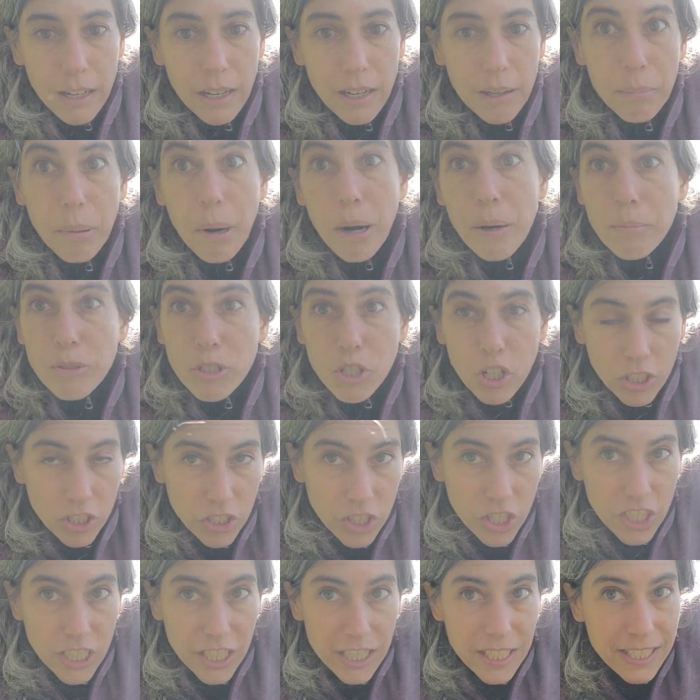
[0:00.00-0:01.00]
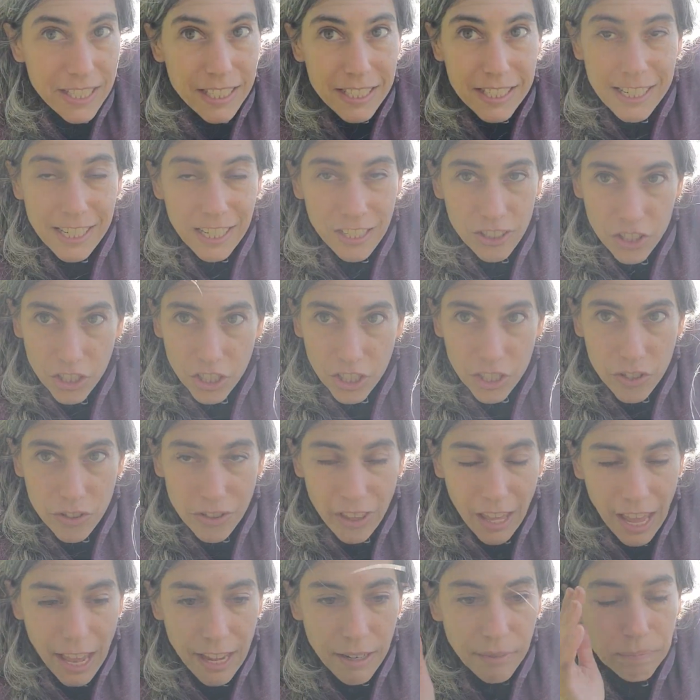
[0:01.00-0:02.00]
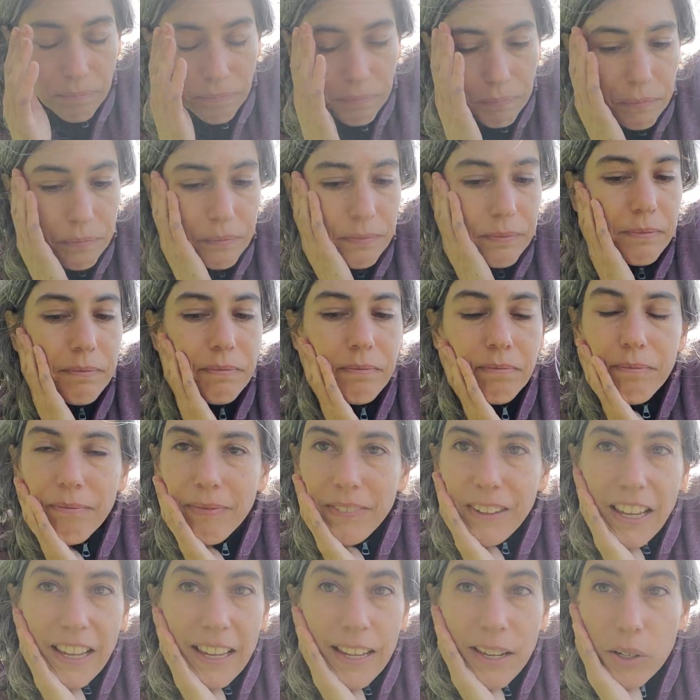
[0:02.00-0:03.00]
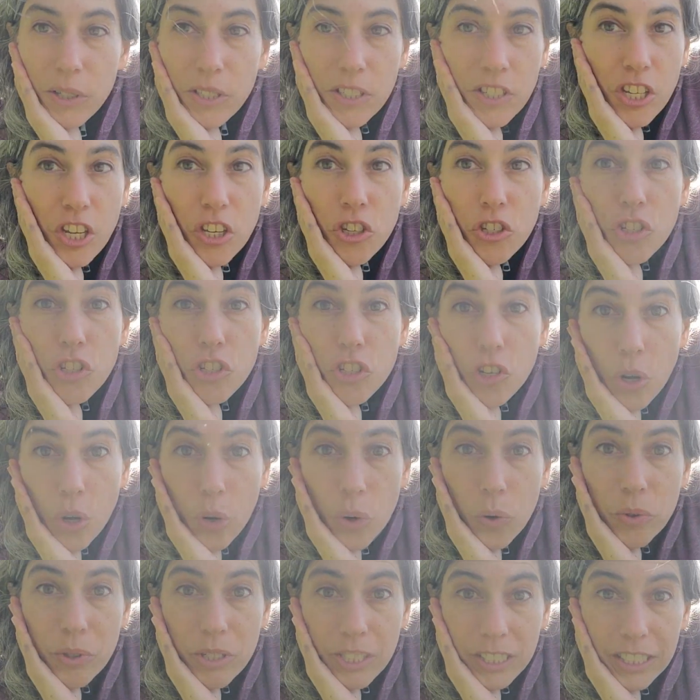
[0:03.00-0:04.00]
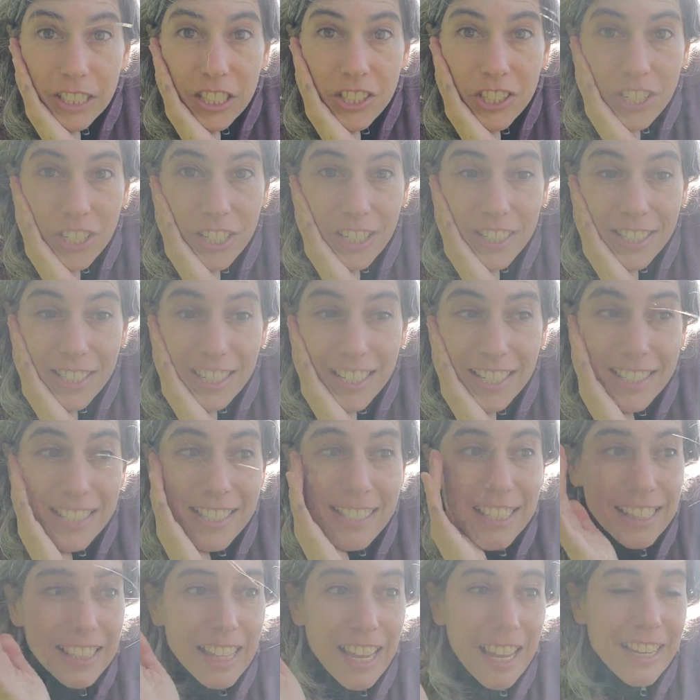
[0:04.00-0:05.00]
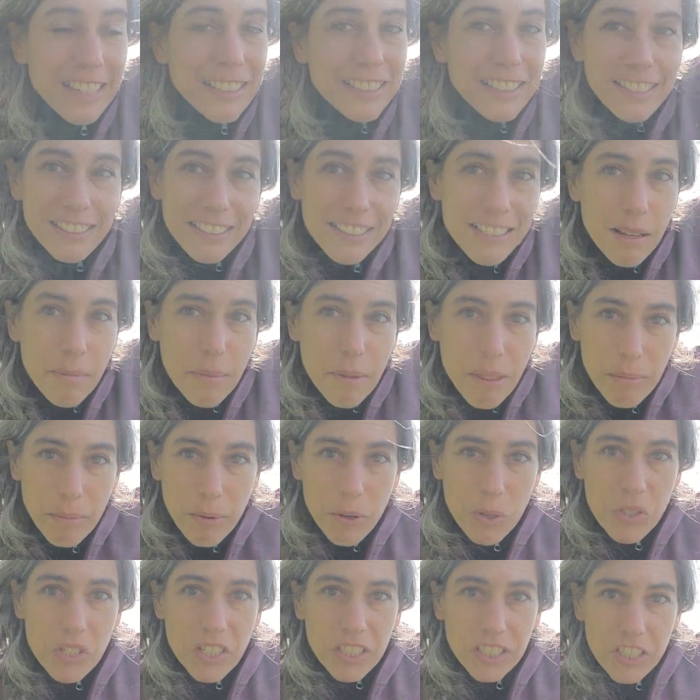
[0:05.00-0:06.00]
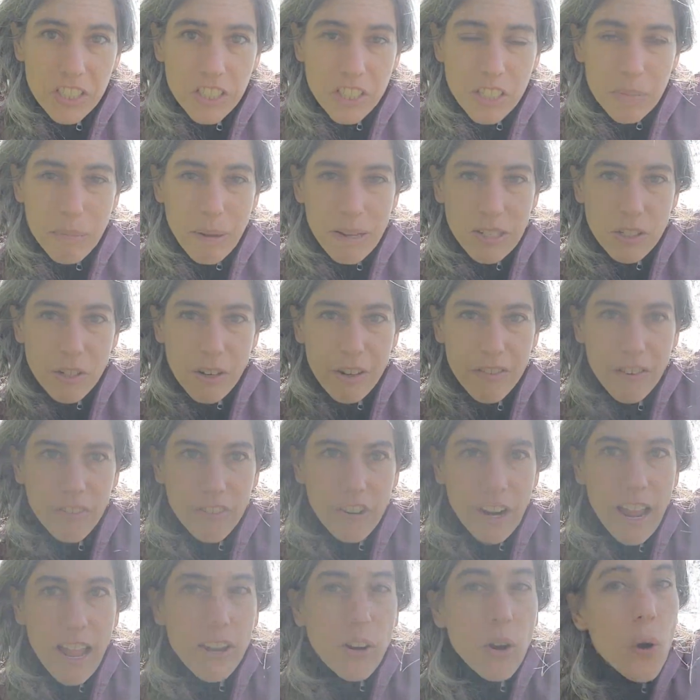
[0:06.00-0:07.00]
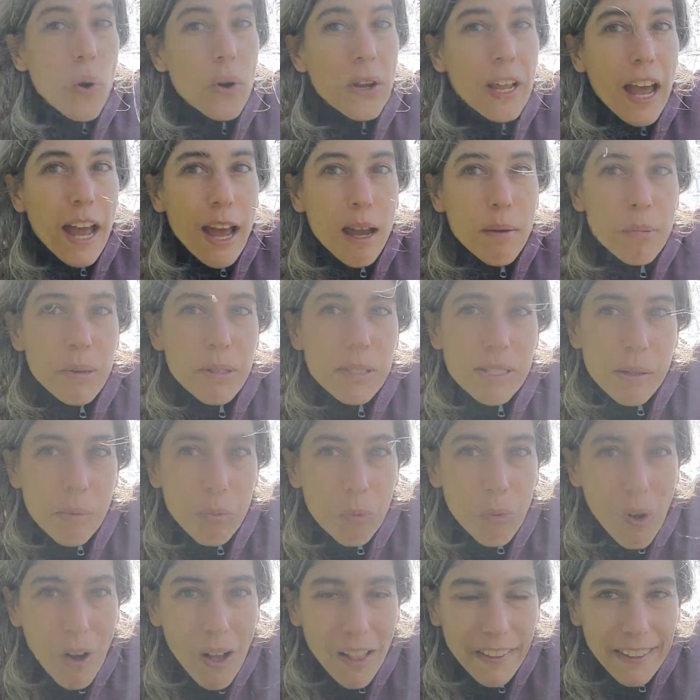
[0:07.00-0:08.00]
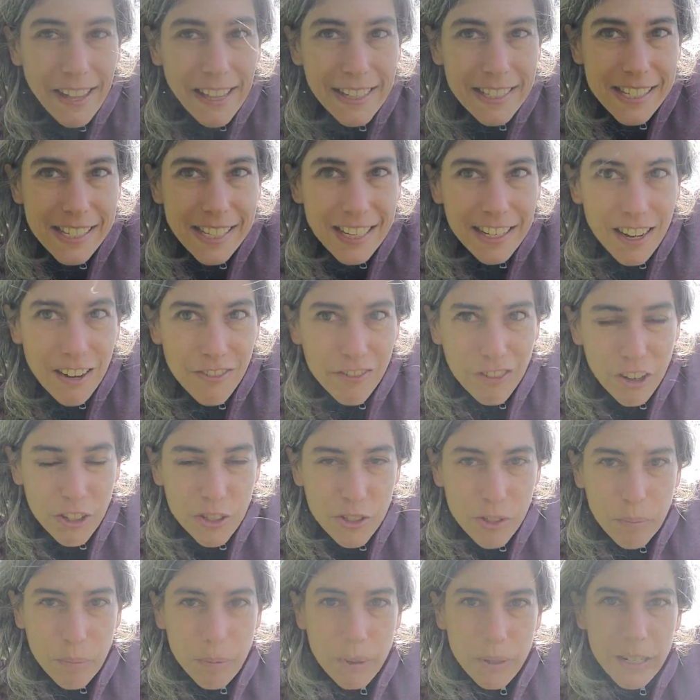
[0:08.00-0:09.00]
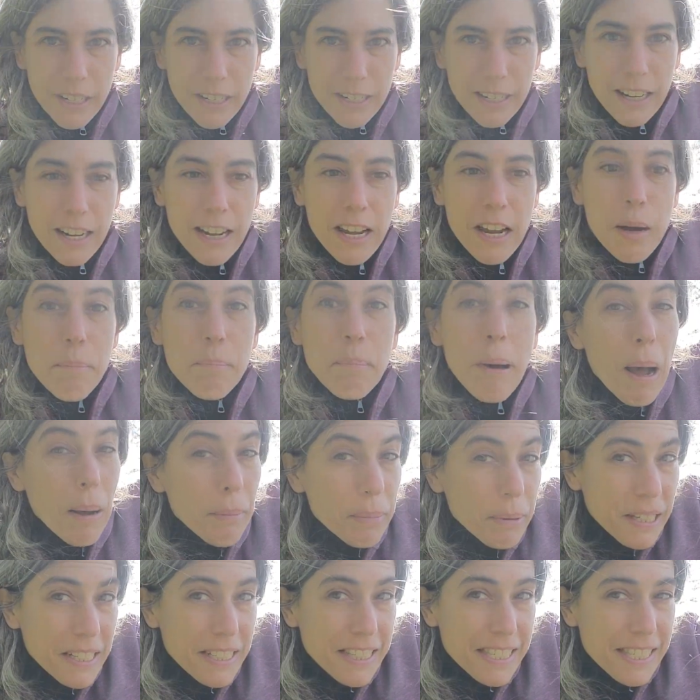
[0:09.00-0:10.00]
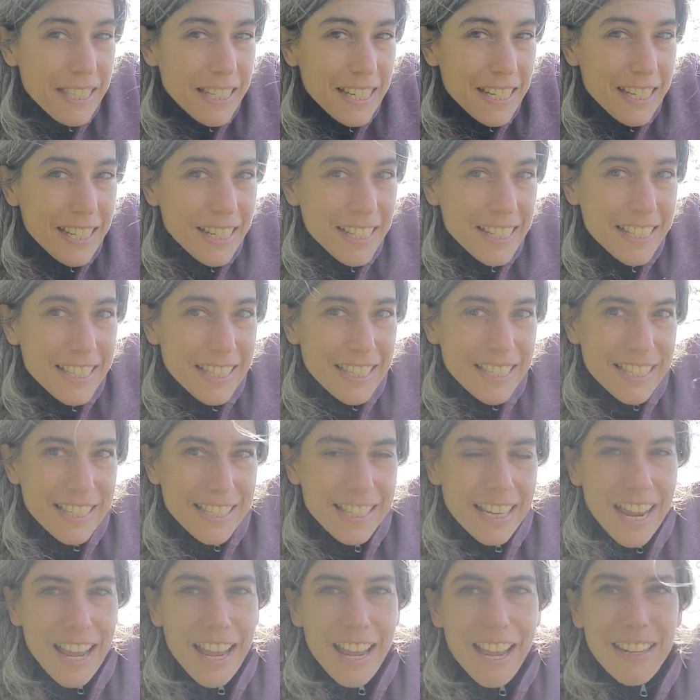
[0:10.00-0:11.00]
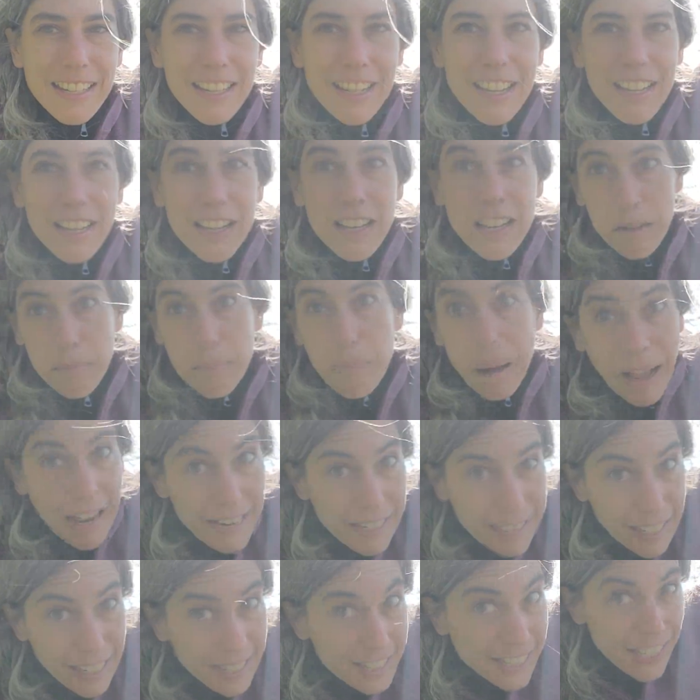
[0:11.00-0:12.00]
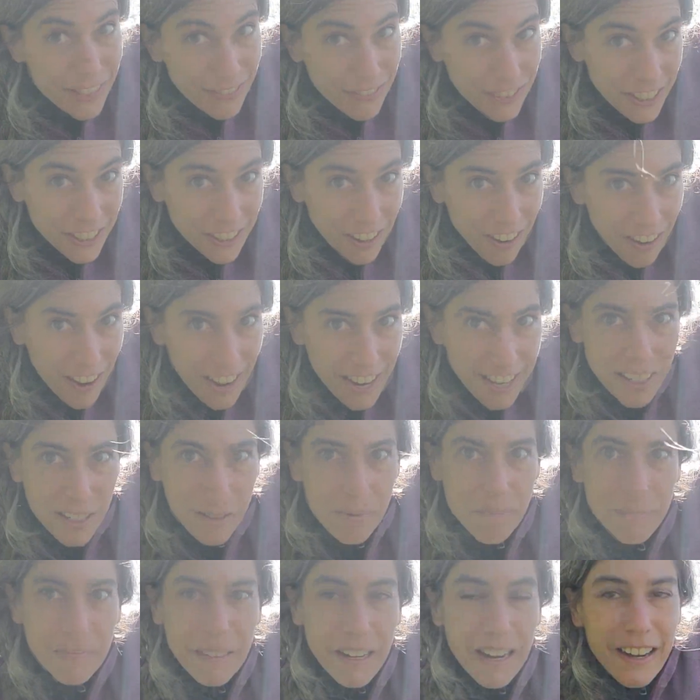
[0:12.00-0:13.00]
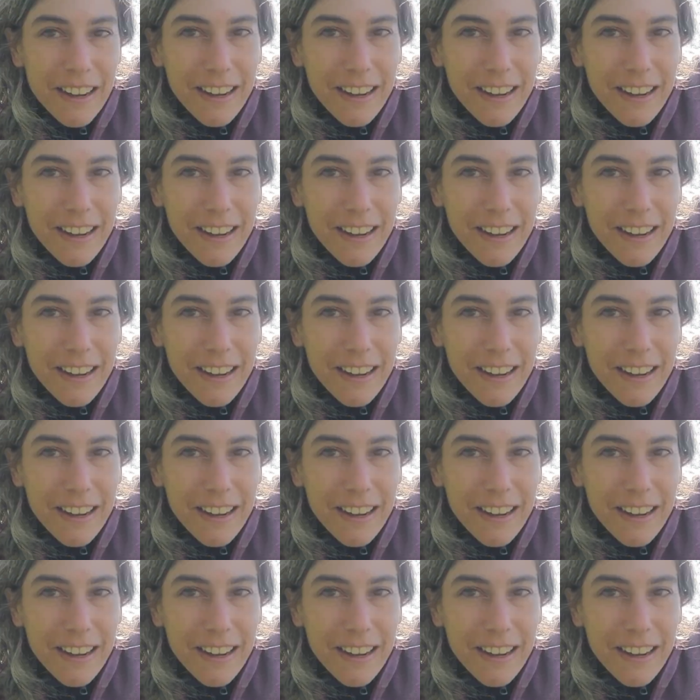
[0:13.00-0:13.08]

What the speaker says: Parmesan cheese instead, you could do that. It's so delicious. It's like some of the most delicious pesto I've ever had. Oh yeah, I put some walnuts in. I've also put in pumpkin seeds instead, pine nuts if you got them,